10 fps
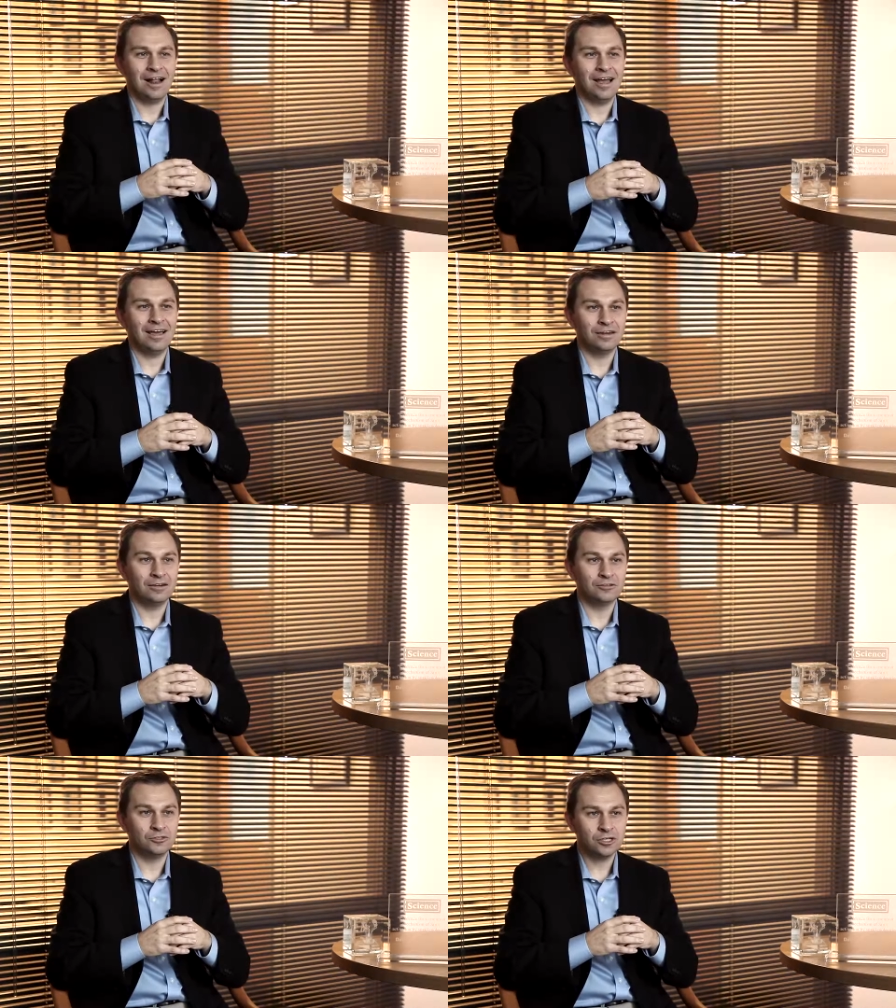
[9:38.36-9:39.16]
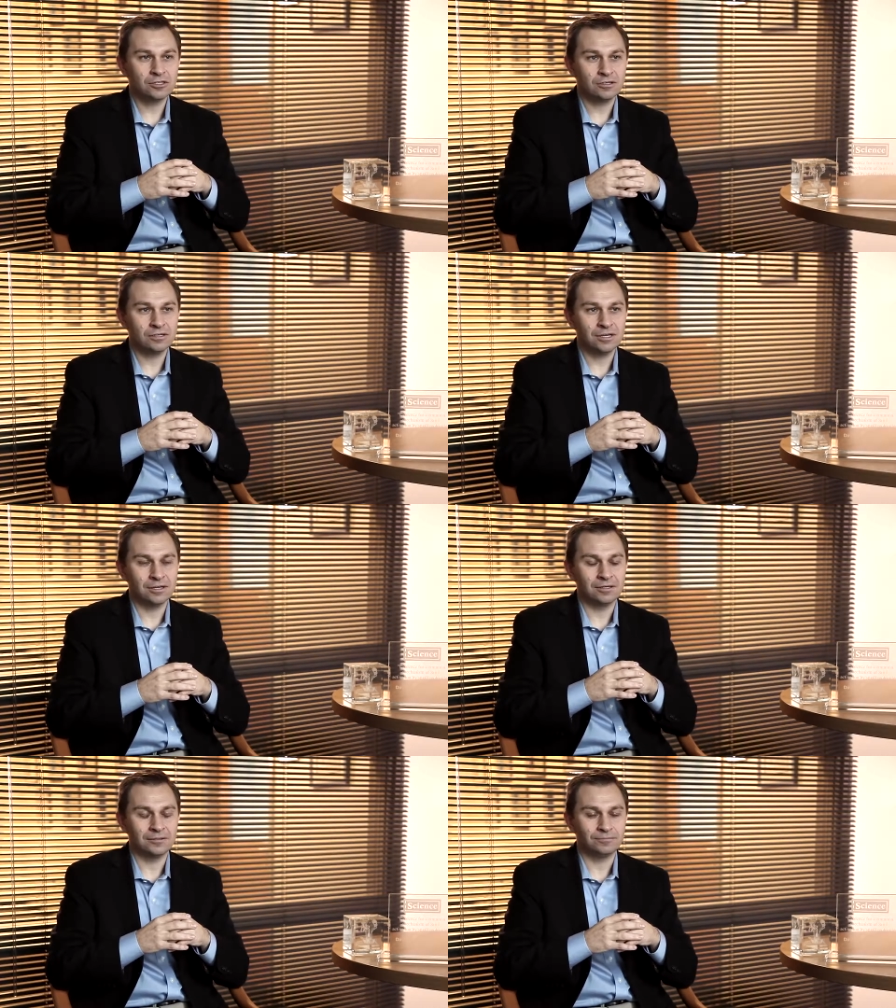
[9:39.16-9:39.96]
And just
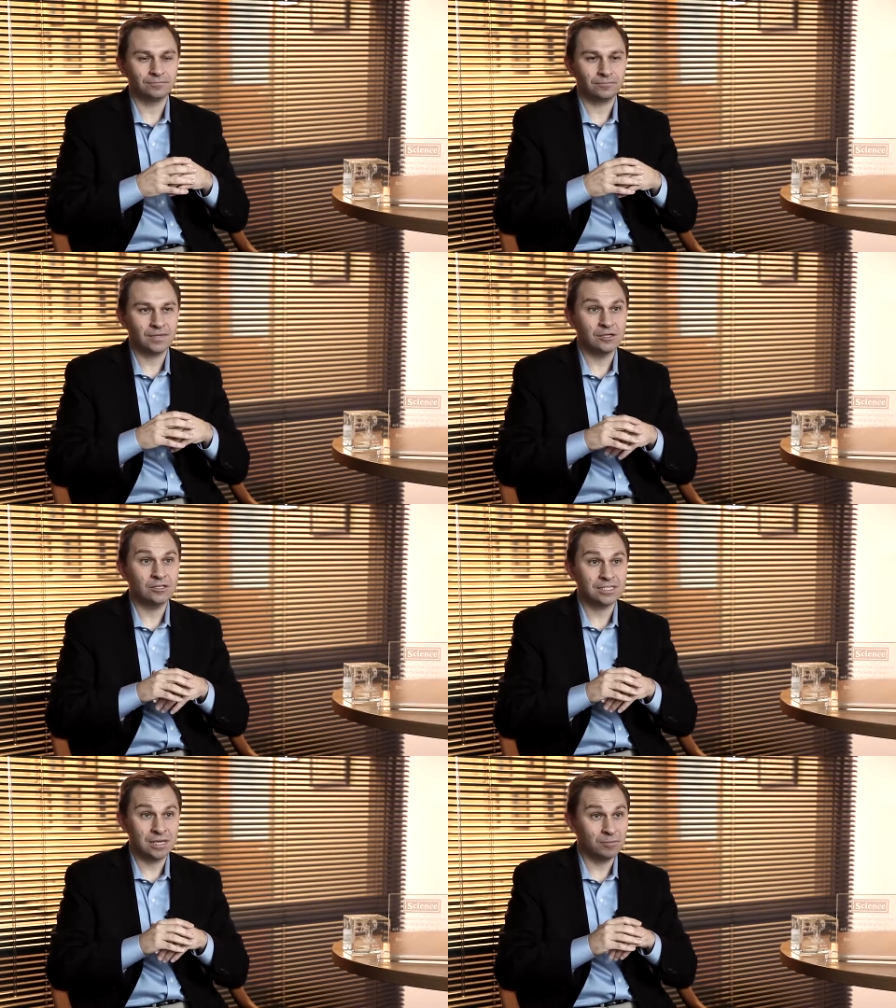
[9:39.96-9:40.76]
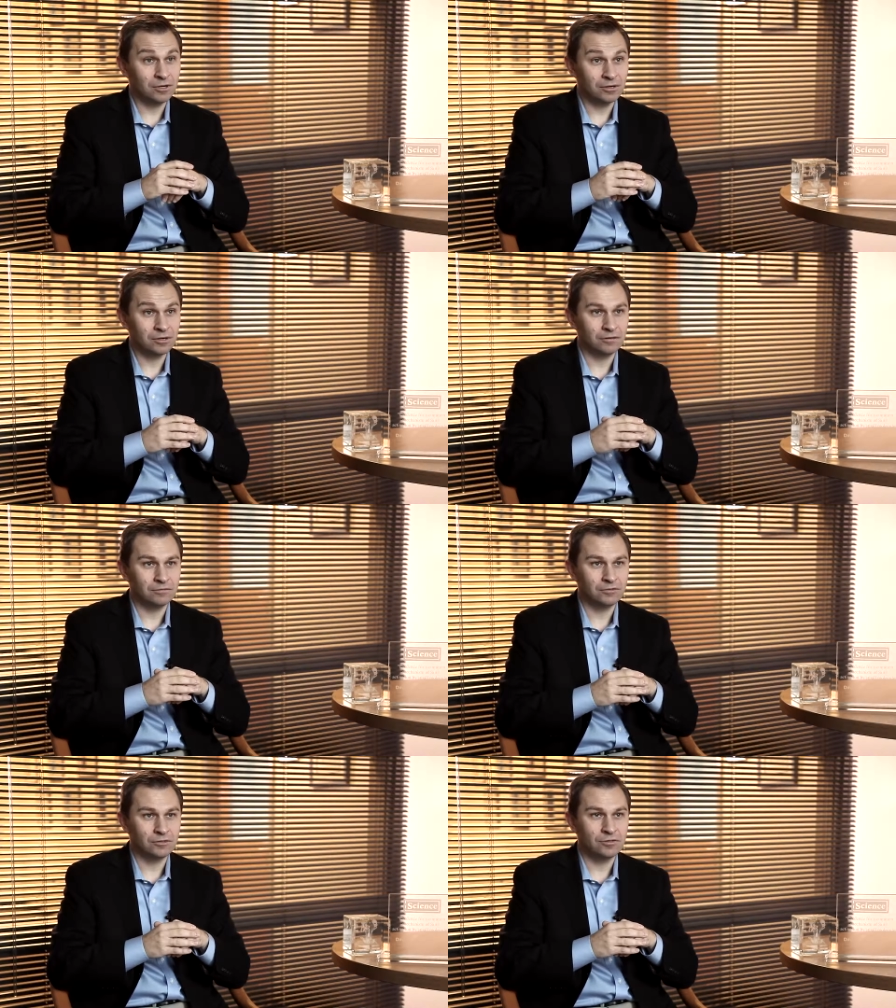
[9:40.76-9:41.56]
uh, in December
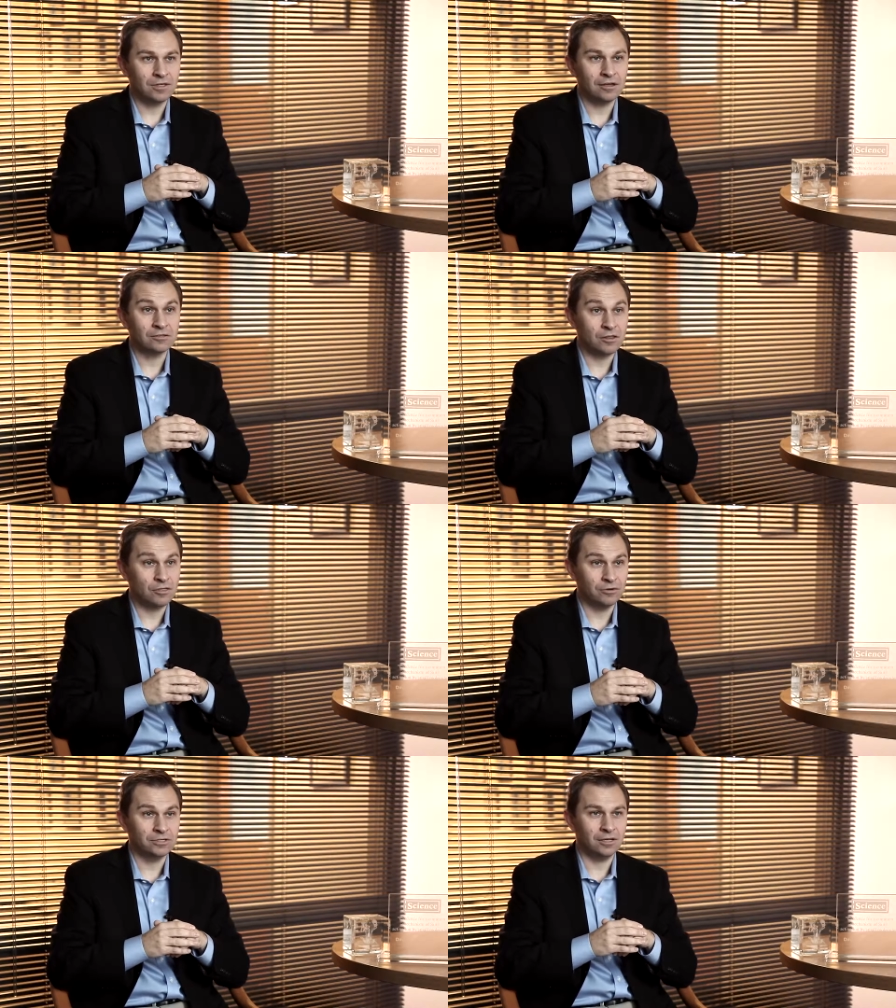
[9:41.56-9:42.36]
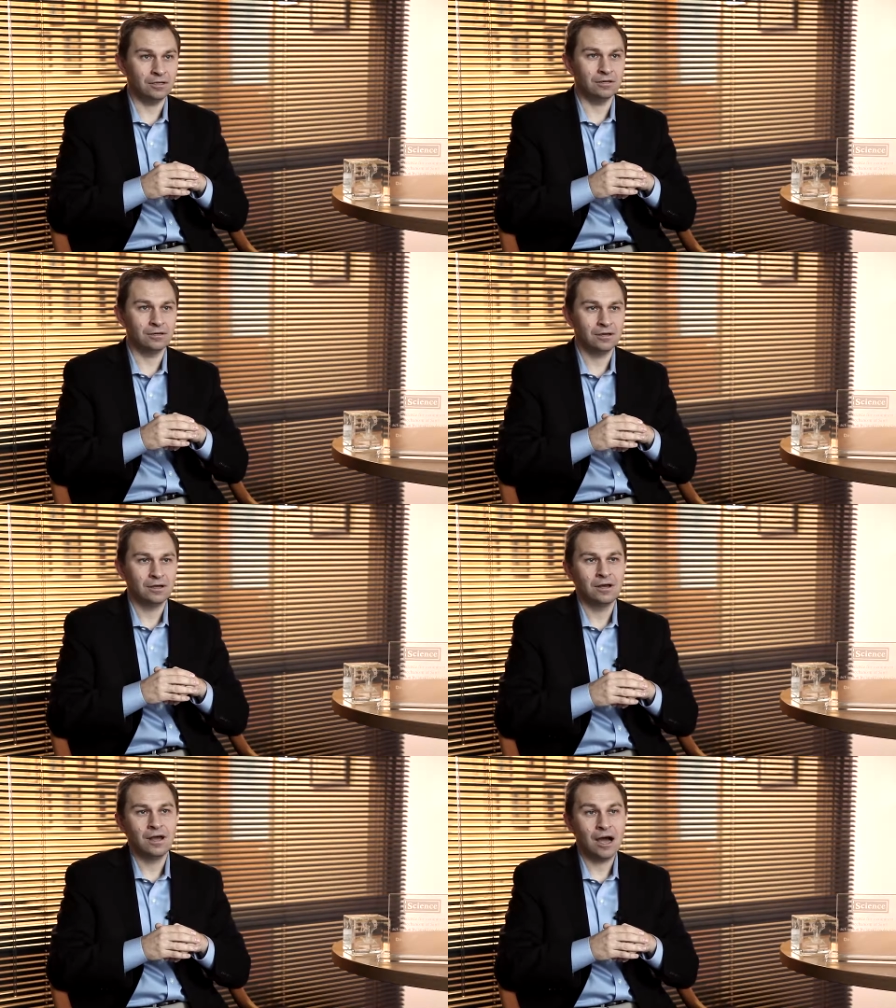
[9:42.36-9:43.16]
of two thousand thirteen,
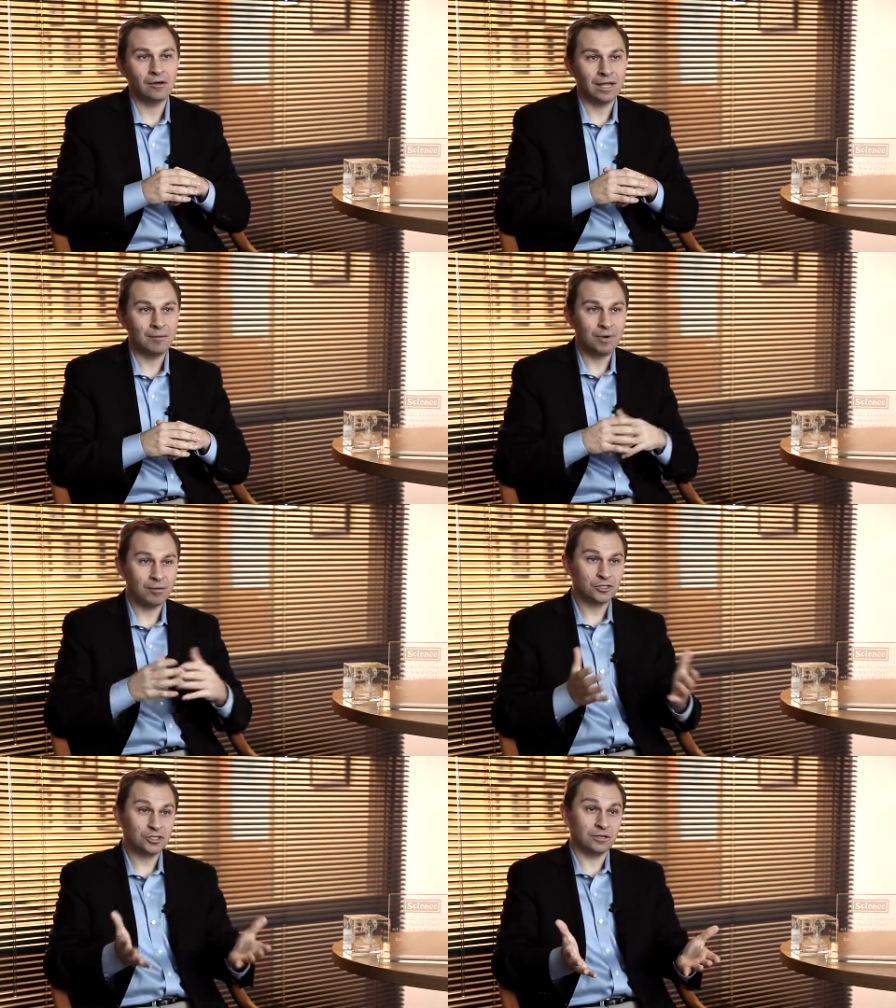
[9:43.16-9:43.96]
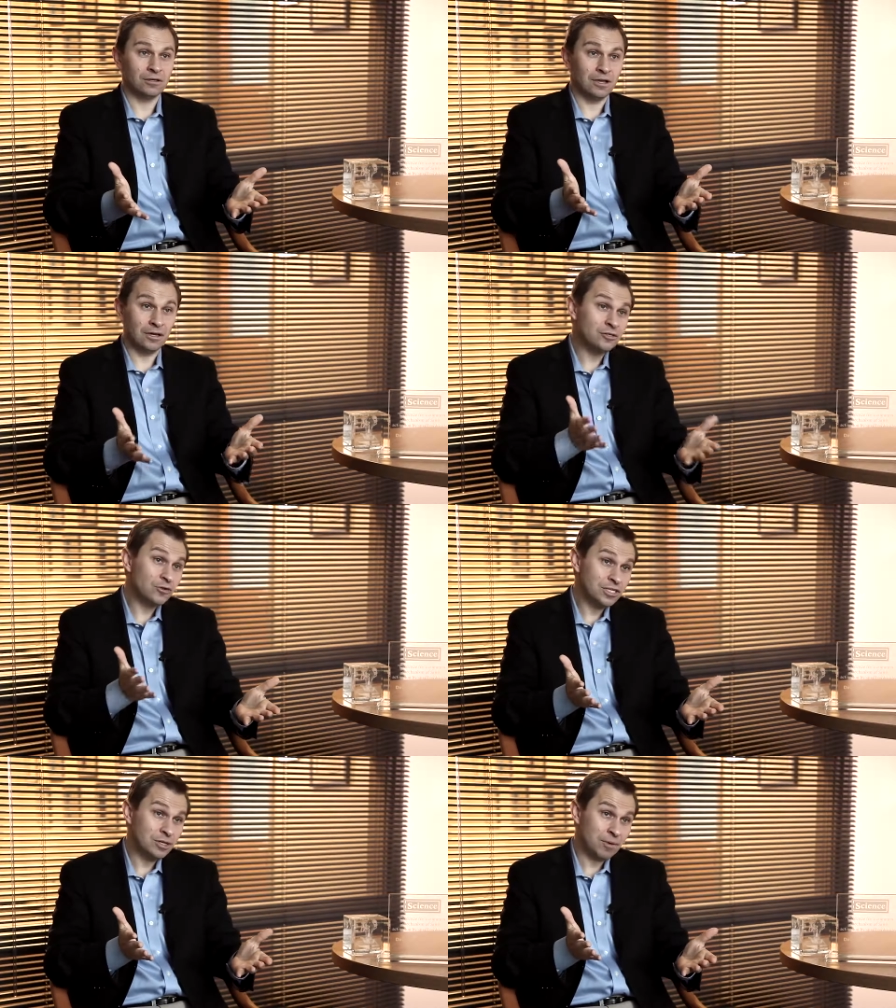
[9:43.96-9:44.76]
our lab published a, an
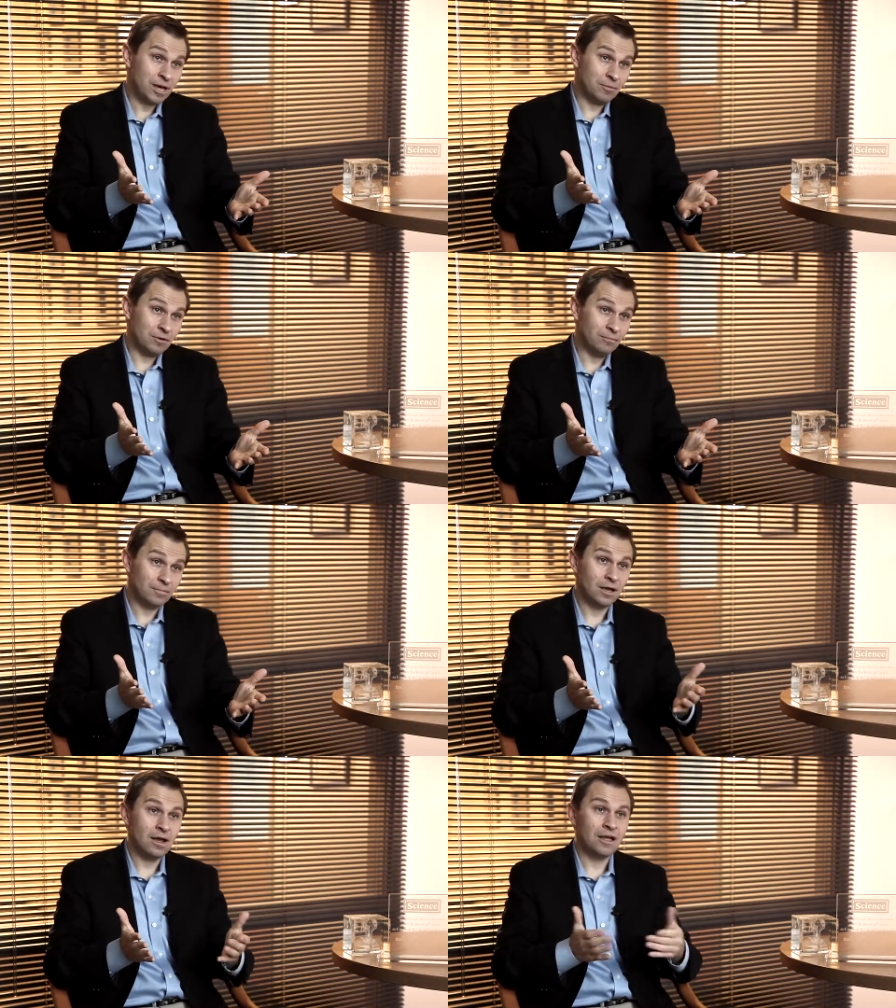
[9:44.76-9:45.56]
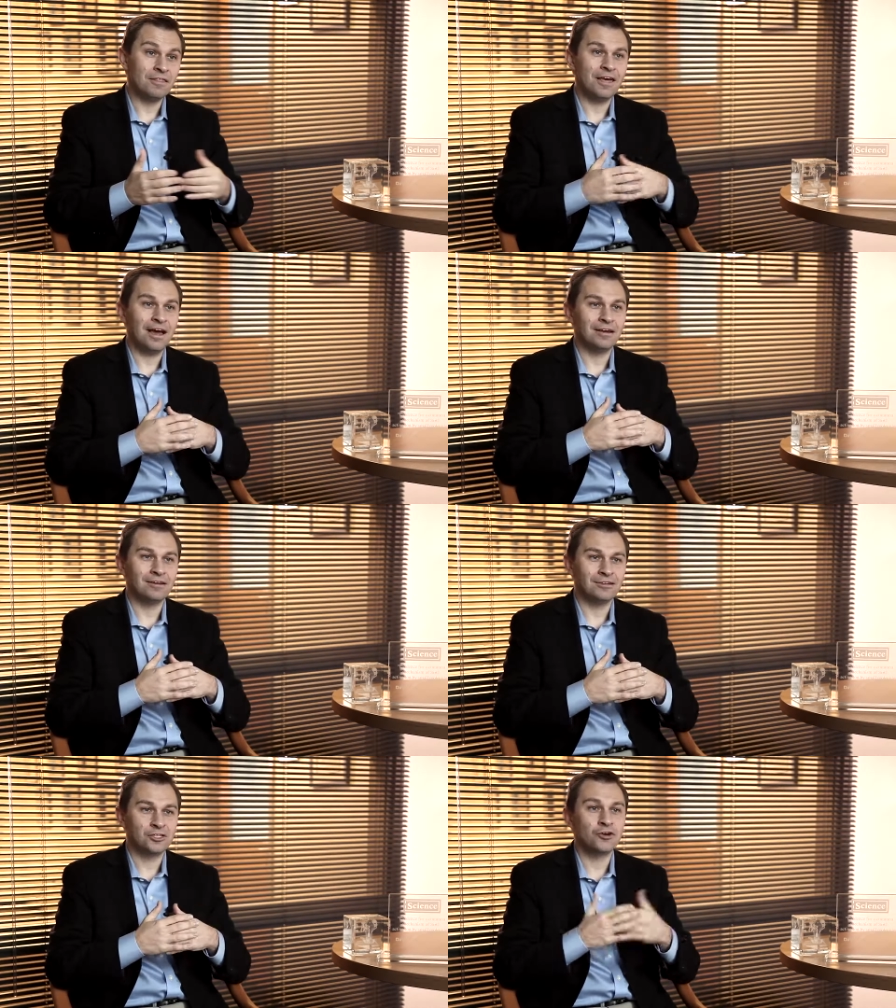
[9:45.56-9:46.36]
interesting paper that
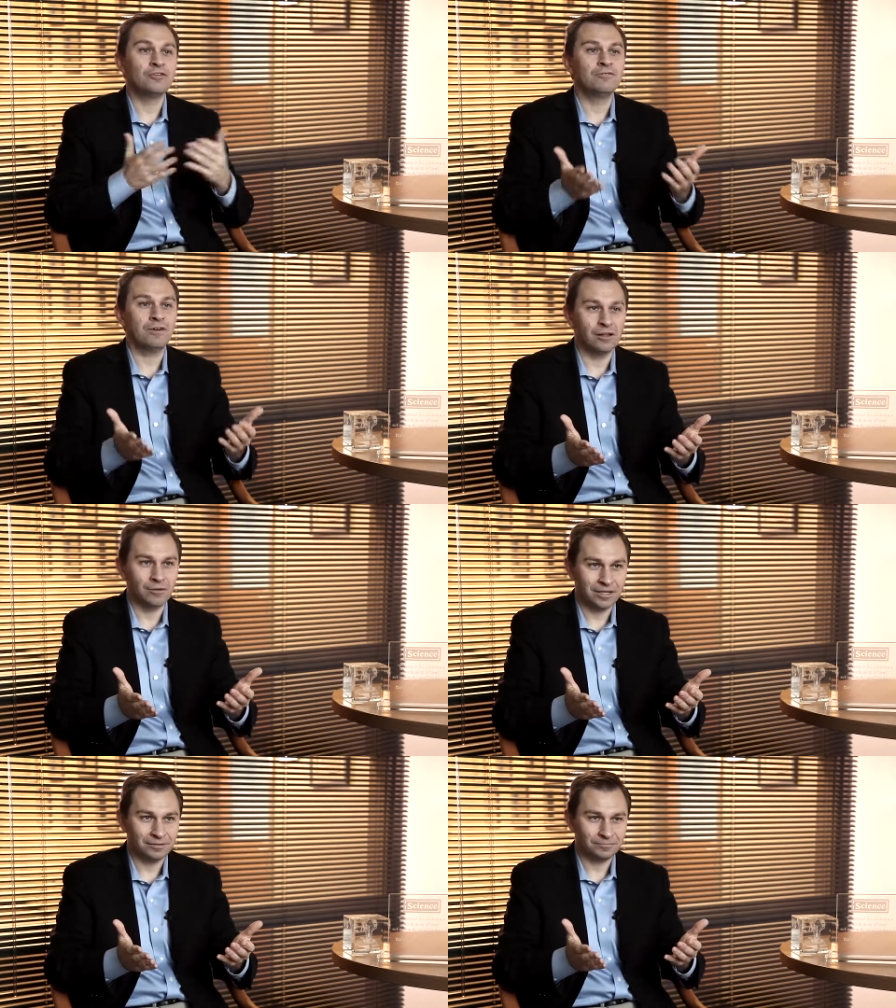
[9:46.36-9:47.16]
showed the following.